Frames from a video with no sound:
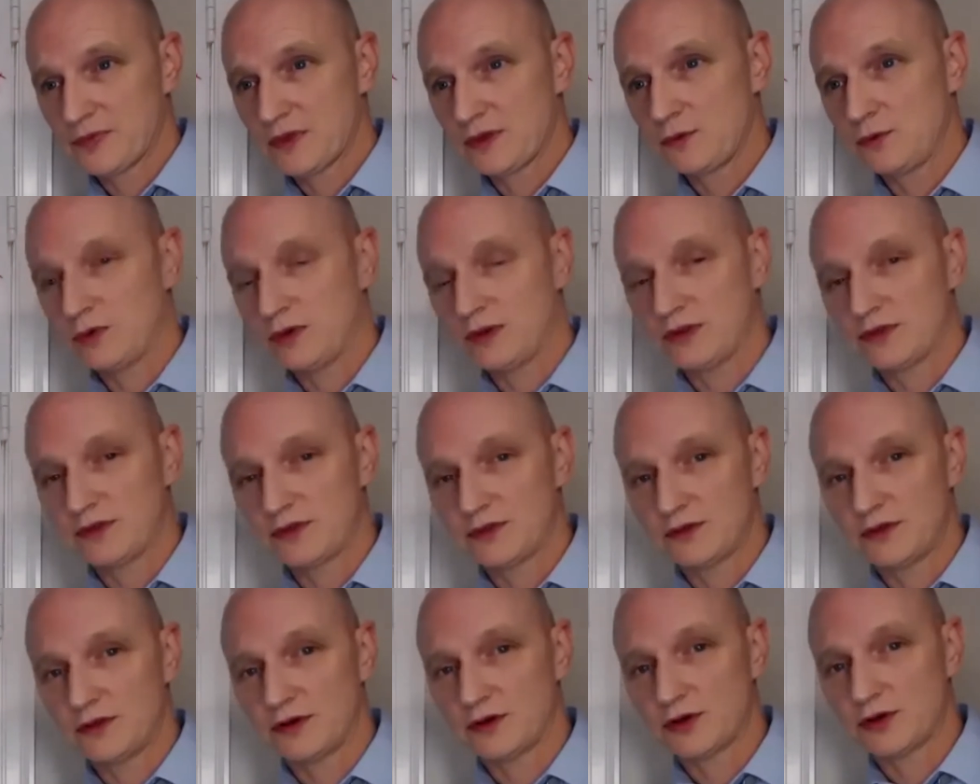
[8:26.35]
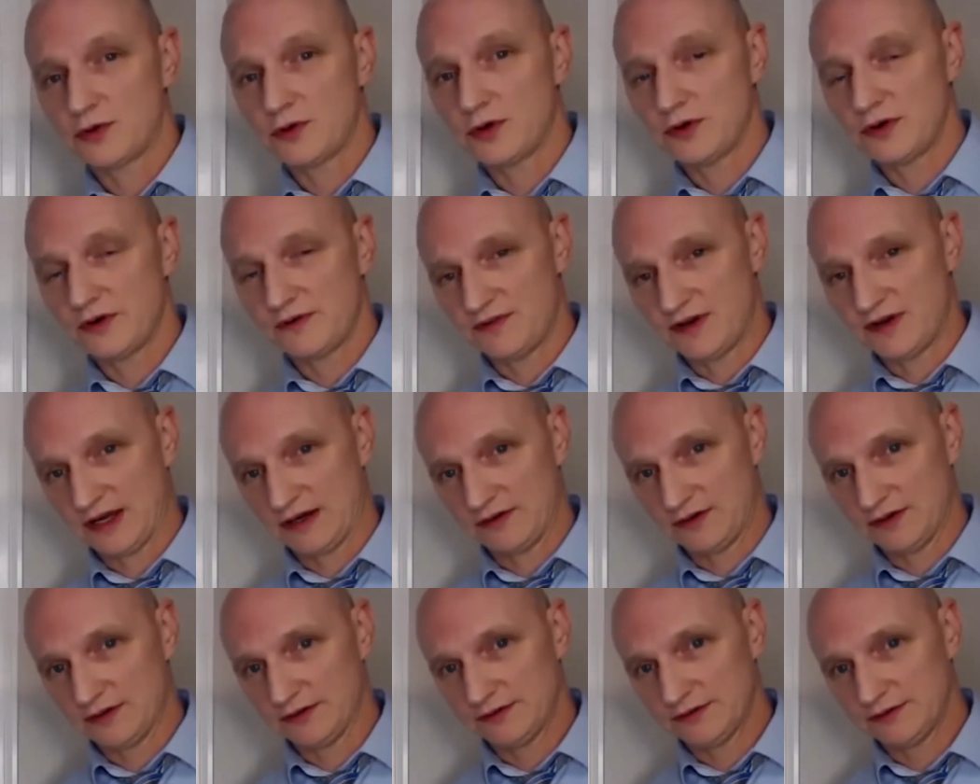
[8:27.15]
with the
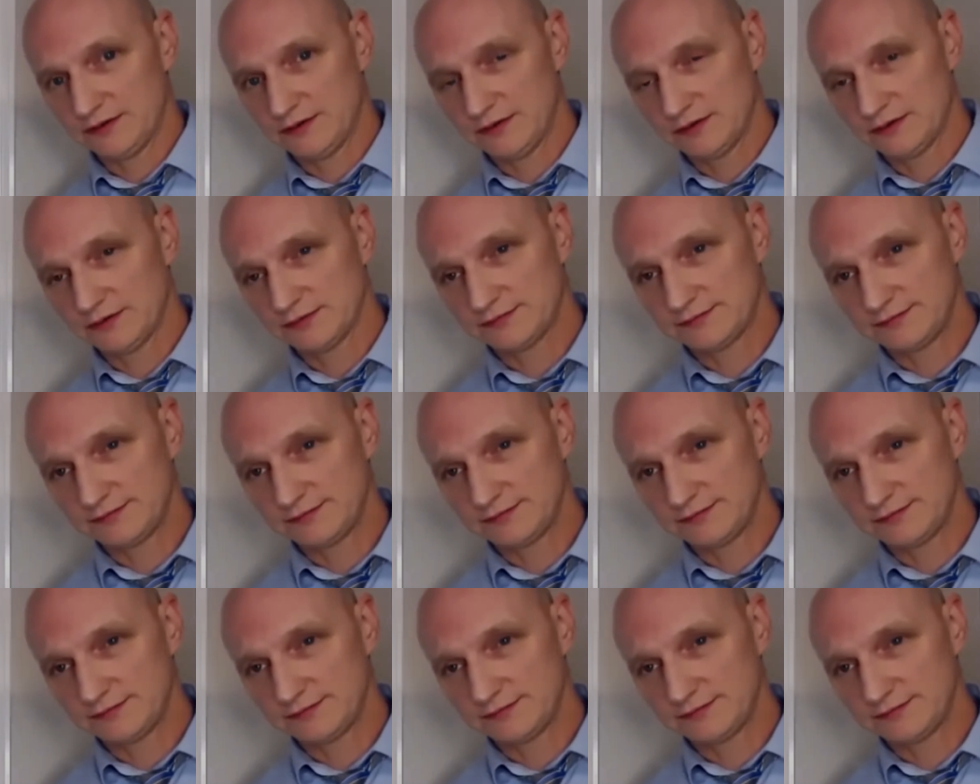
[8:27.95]
coronavirus.